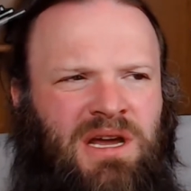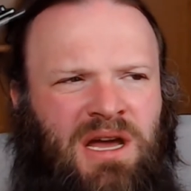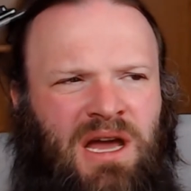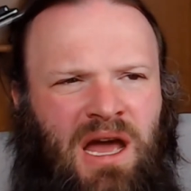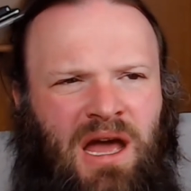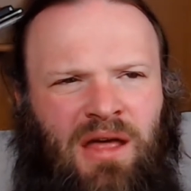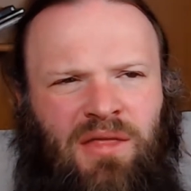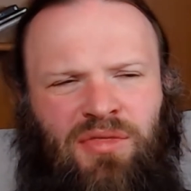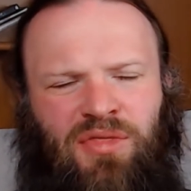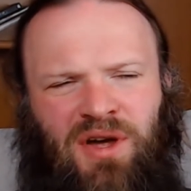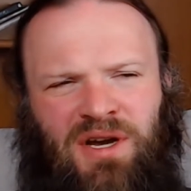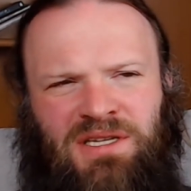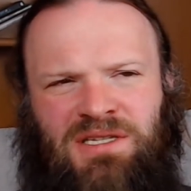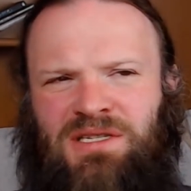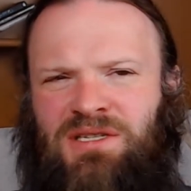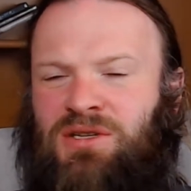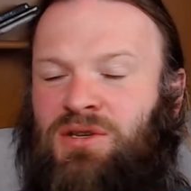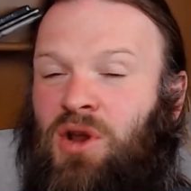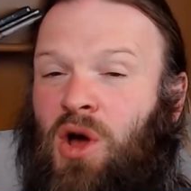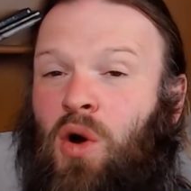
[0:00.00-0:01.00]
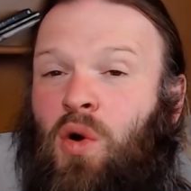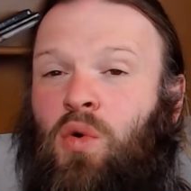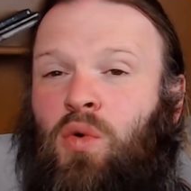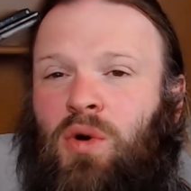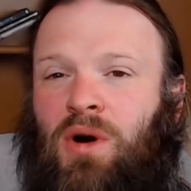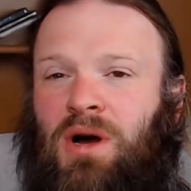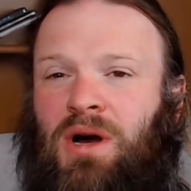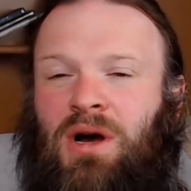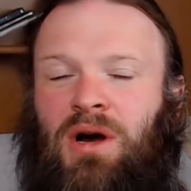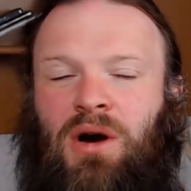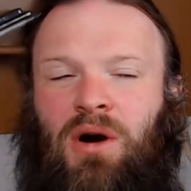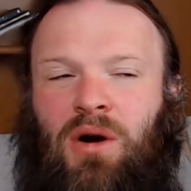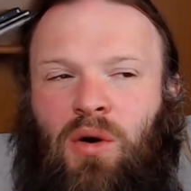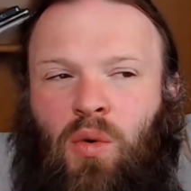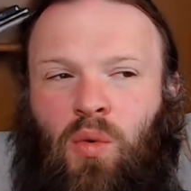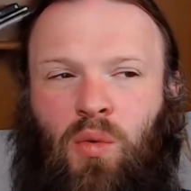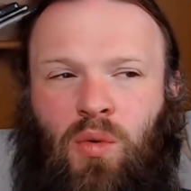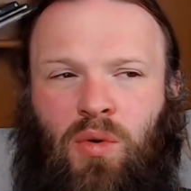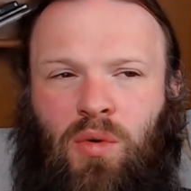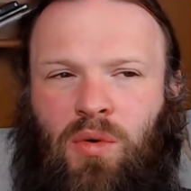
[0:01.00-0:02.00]
and thus know
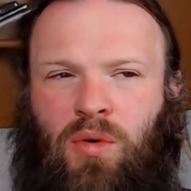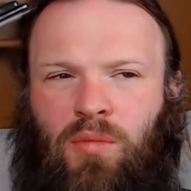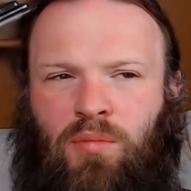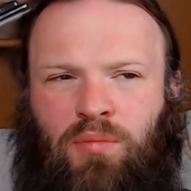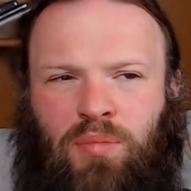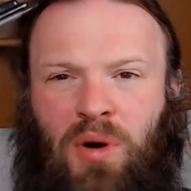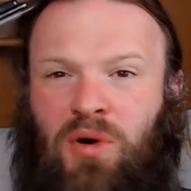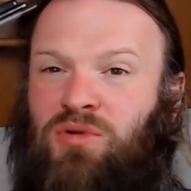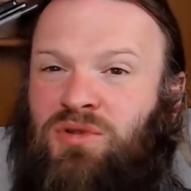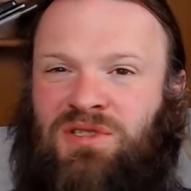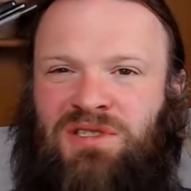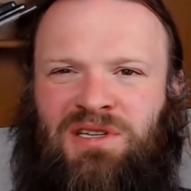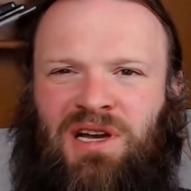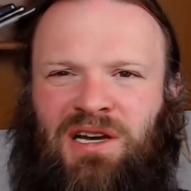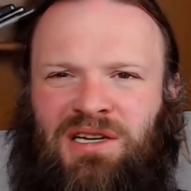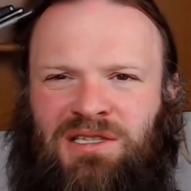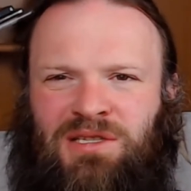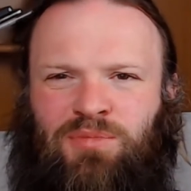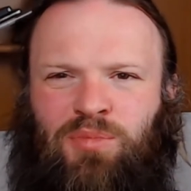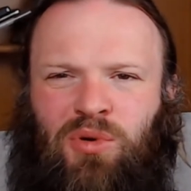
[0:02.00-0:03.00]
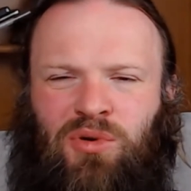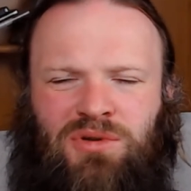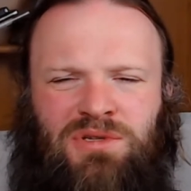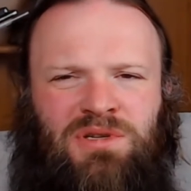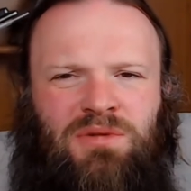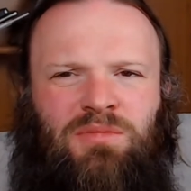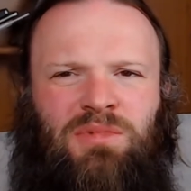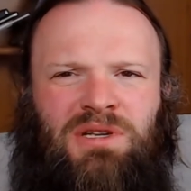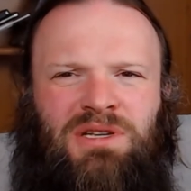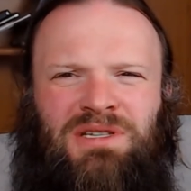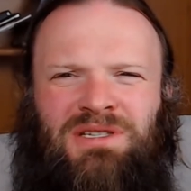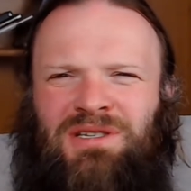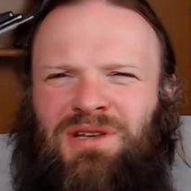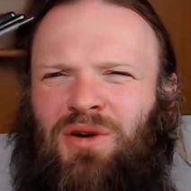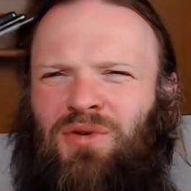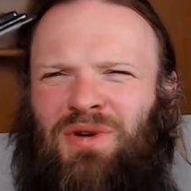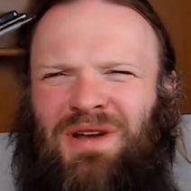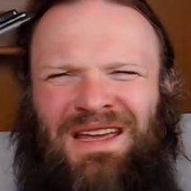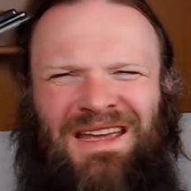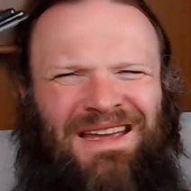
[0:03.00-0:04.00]
both sides possibly.
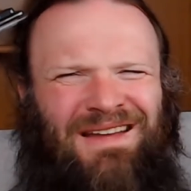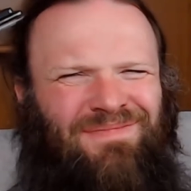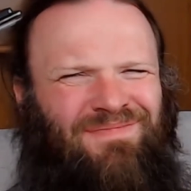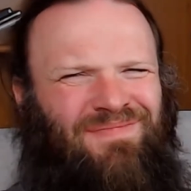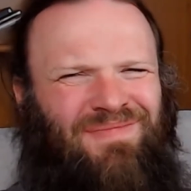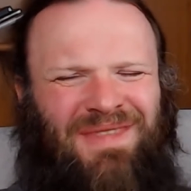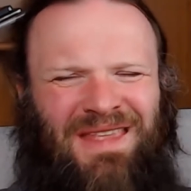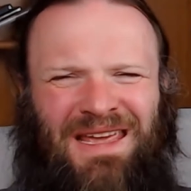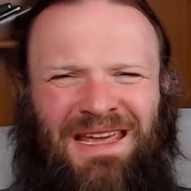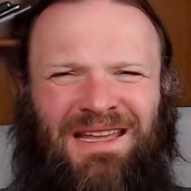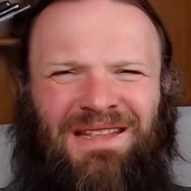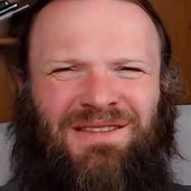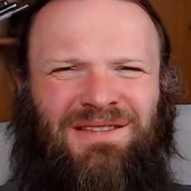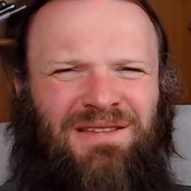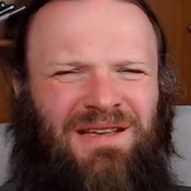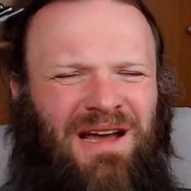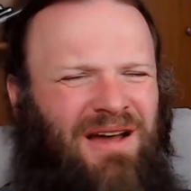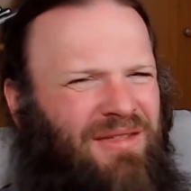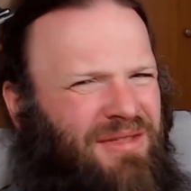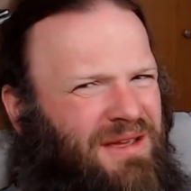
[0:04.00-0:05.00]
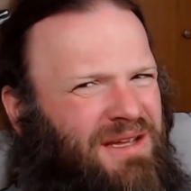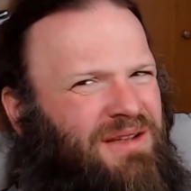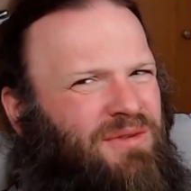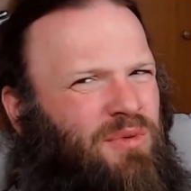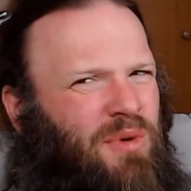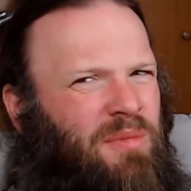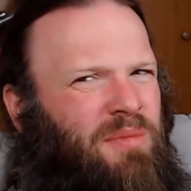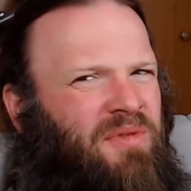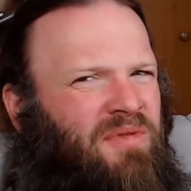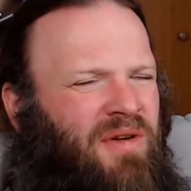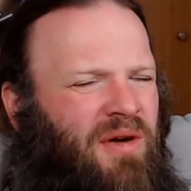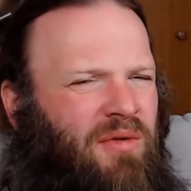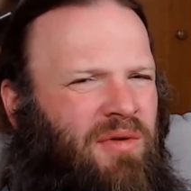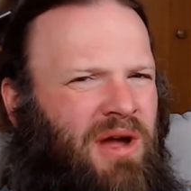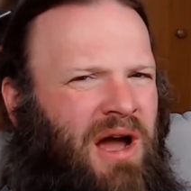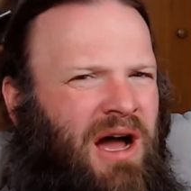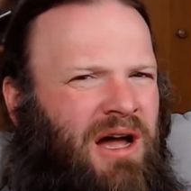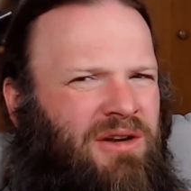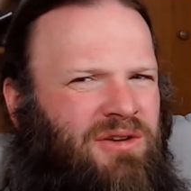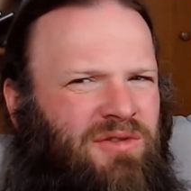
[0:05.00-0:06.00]
So I think it will be very
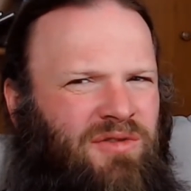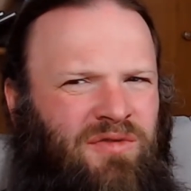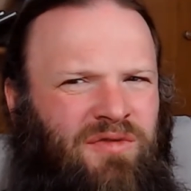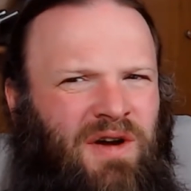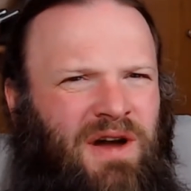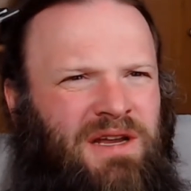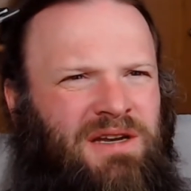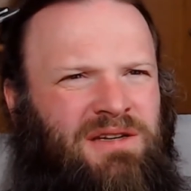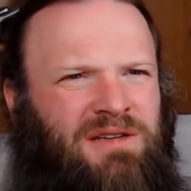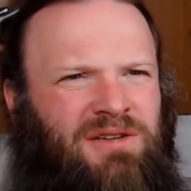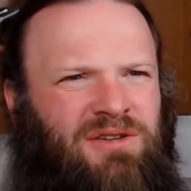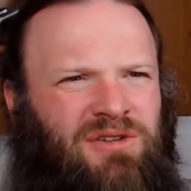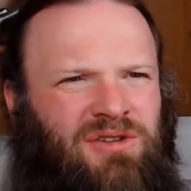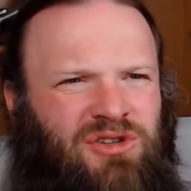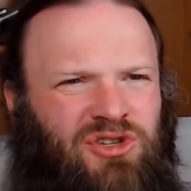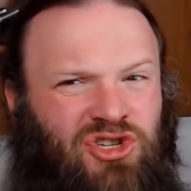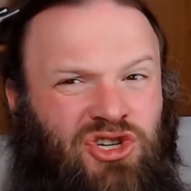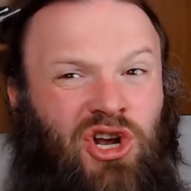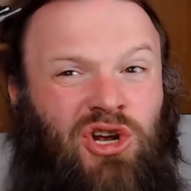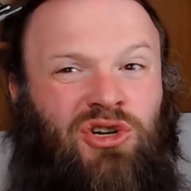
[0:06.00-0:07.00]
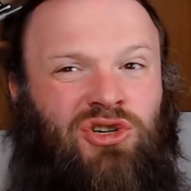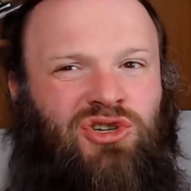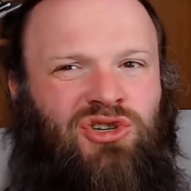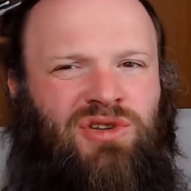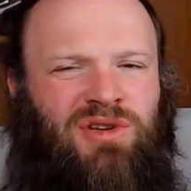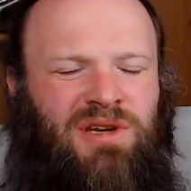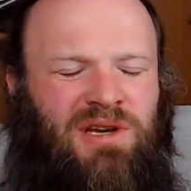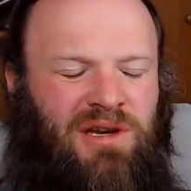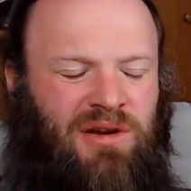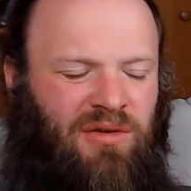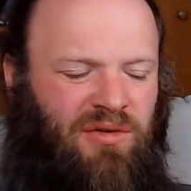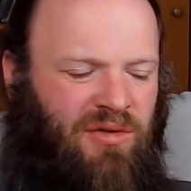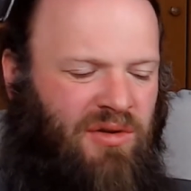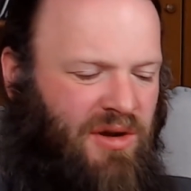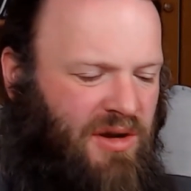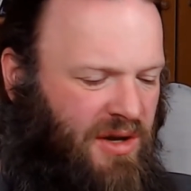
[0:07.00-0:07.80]
hard to find a judge here.